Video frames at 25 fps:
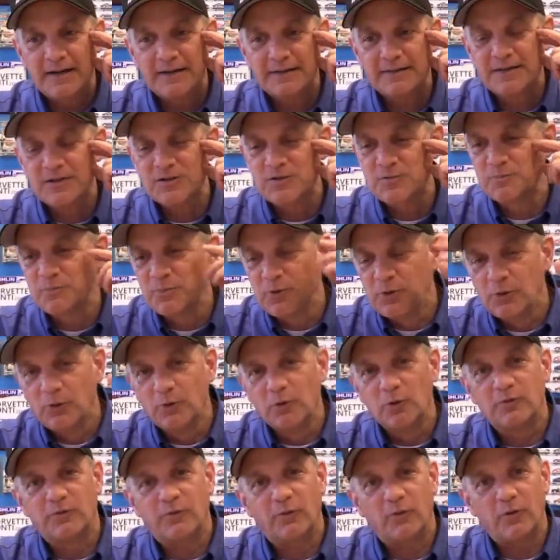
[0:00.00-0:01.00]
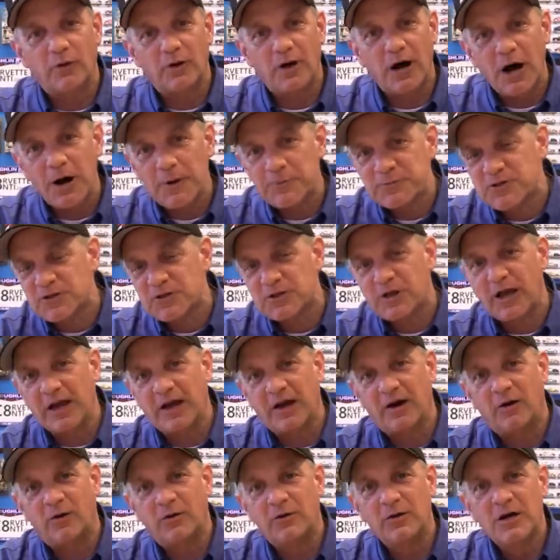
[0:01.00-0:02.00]
this beautiful
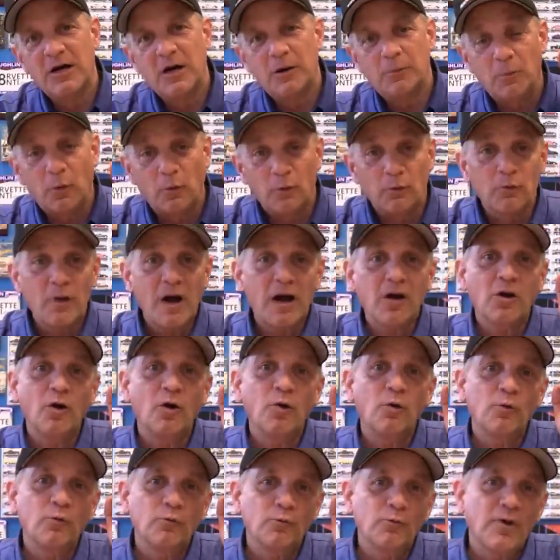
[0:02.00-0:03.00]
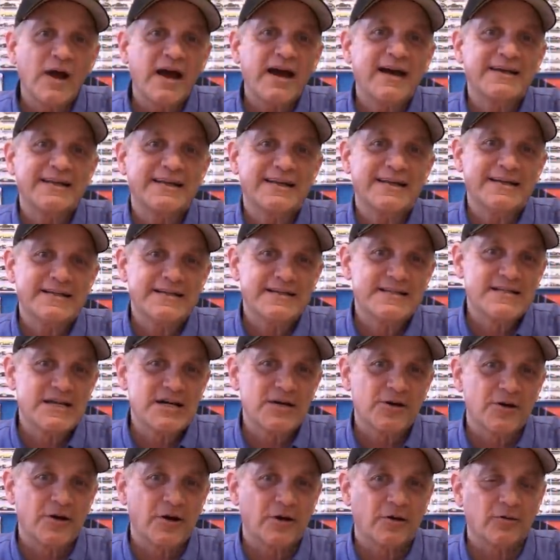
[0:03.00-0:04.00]
upscale Morello red
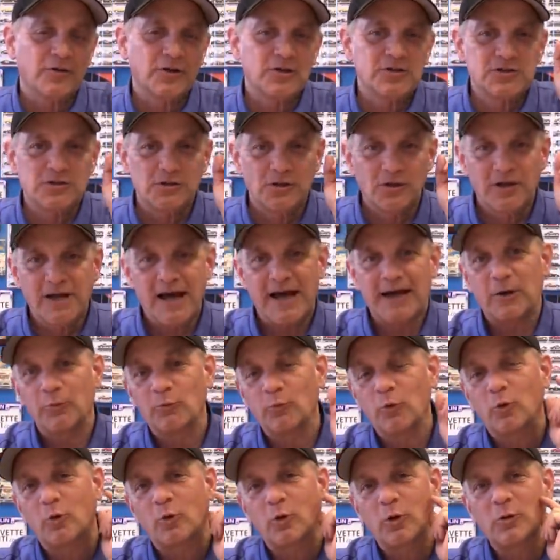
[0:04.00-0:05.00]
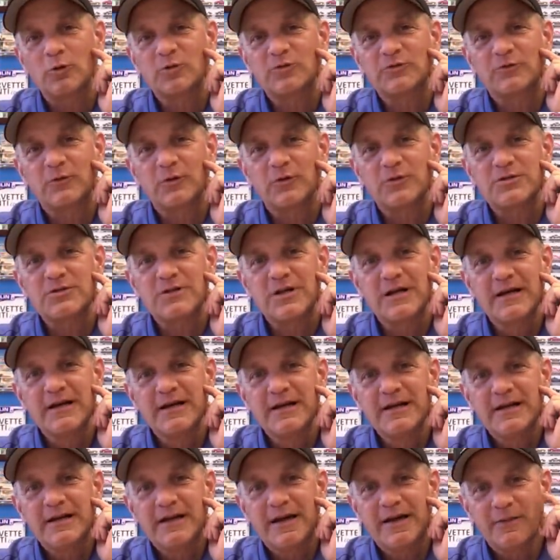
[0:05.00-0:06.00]
interior. Let's look at it real close first.
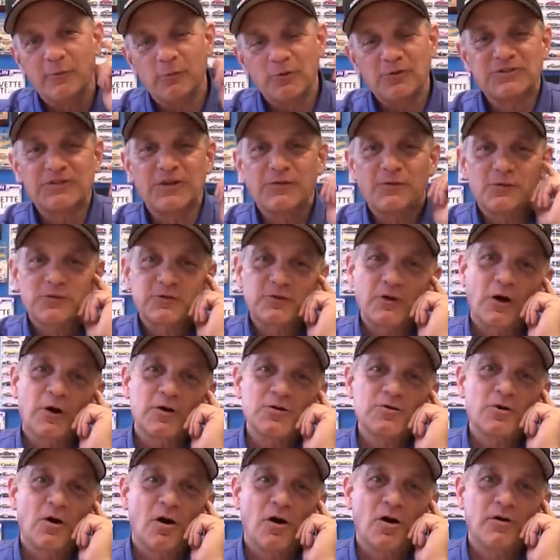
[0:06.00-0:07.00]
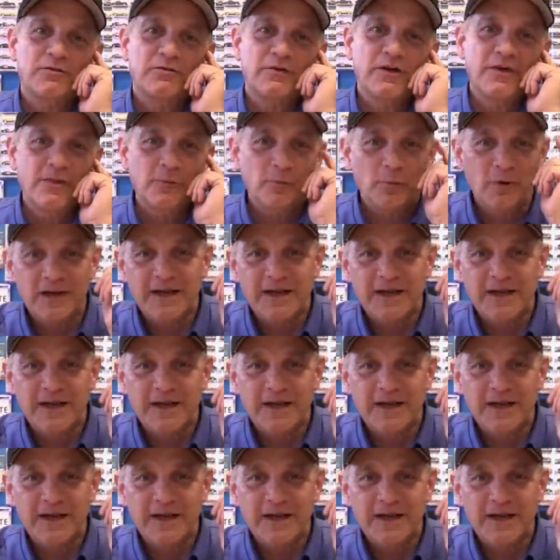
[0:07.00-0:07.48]
And then we'll send those cars off, and then we'll